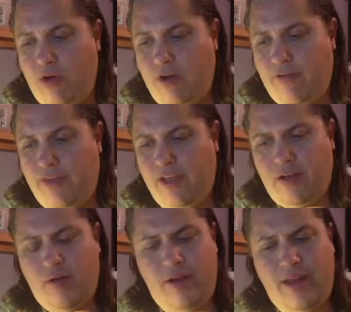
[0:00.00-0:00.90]
of, I
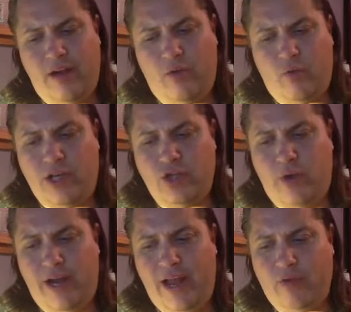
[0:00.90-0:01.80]
think, well, I don't know, Reggie
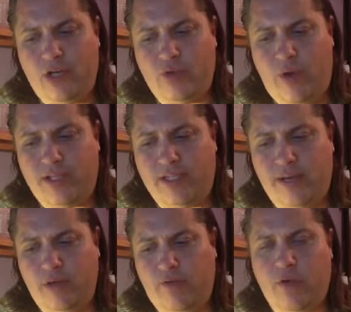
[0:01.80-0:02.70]
White. I have Reggie White's yet.
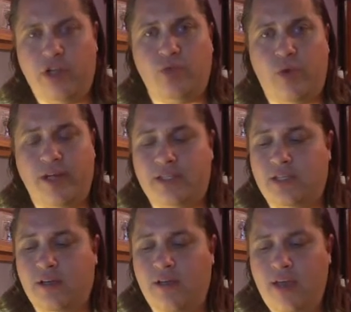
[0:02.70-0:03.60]
I'm looking for Reggie White
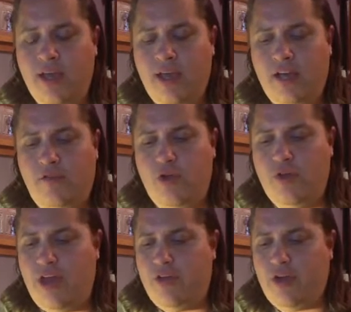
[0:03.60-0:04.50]
still. And a few
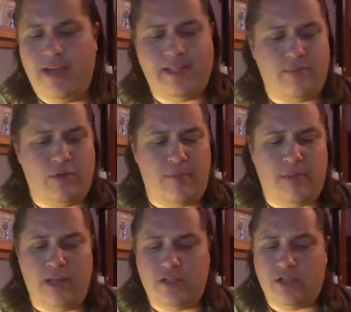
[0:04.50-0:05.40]
of the other guys I'm
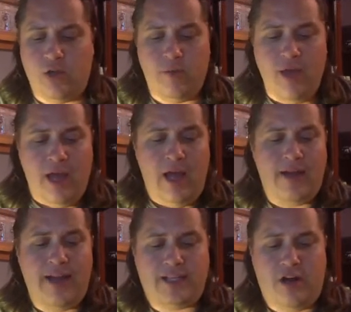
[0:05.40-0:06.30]
getting. So,
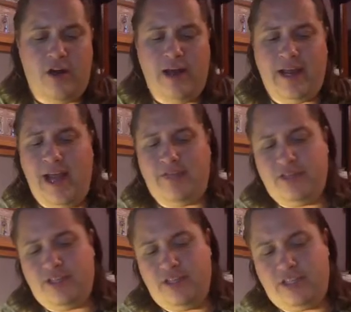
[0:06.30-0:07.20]
next card I got,
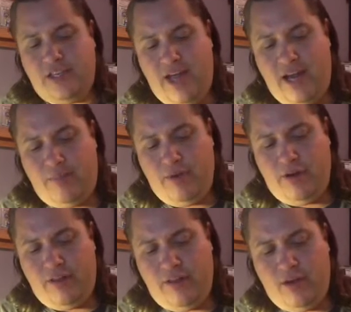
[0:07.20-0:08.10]
this is the kind of
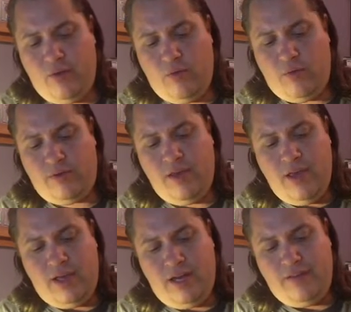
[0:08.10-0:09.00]
put the
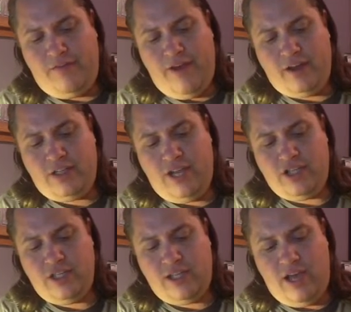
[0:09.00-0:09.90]
final
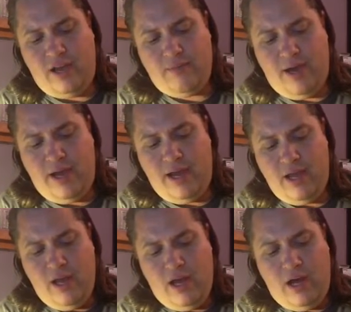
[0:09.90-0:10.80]
touches on
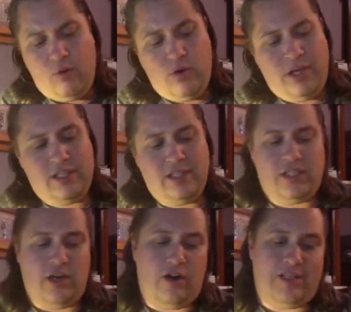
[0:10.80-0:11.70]
my Rookies and
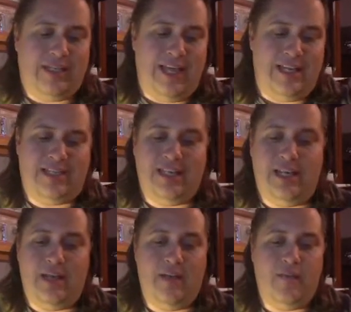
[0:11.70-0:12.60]
Stars
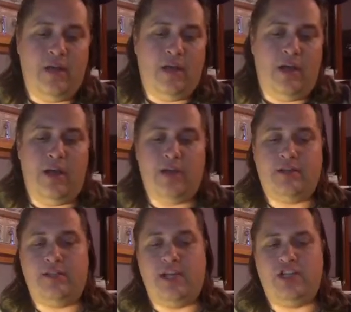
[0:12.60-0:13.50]
Lacey
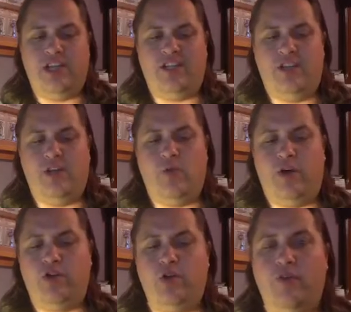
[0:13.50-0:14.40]
section. I still need
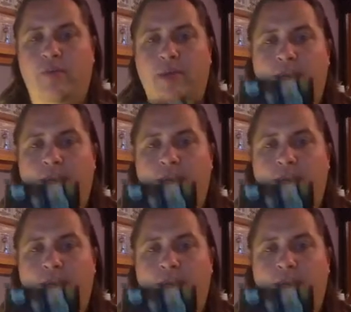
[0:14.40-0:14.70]
one or two of them,